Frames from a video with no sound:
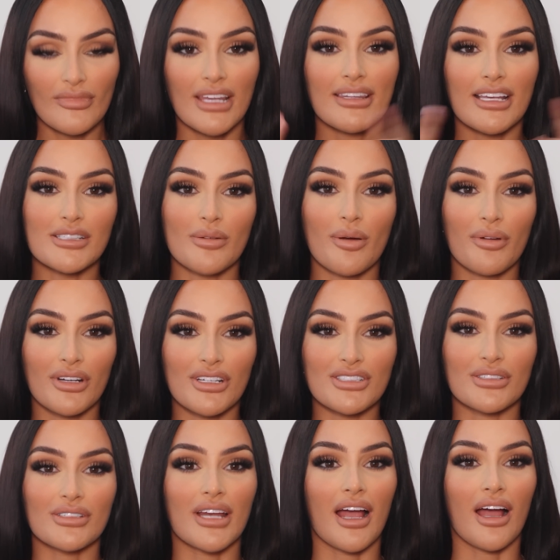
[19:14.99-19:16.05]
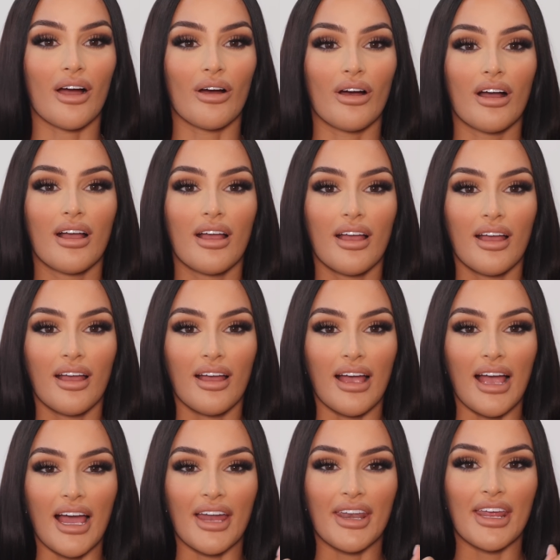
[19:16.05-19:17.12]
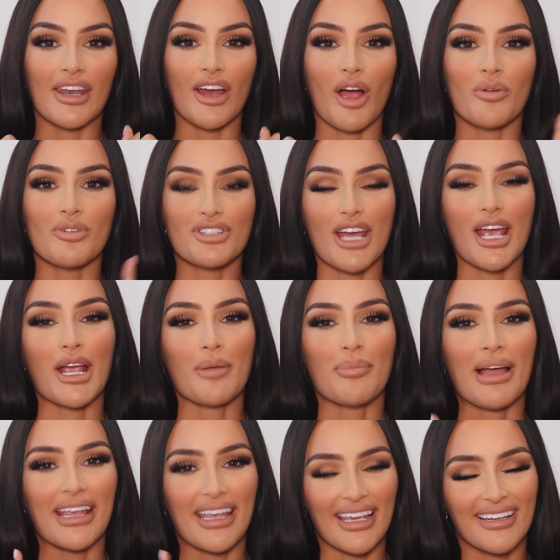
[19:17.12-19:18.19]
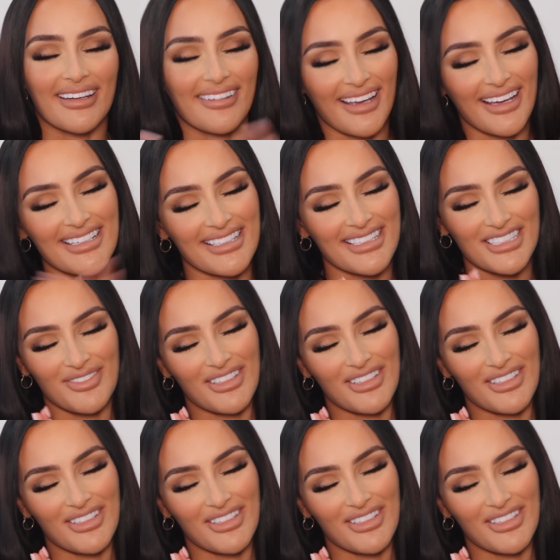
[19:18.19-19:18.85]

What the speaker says: that's what I'm going to do now, and then I will check back in at the end of this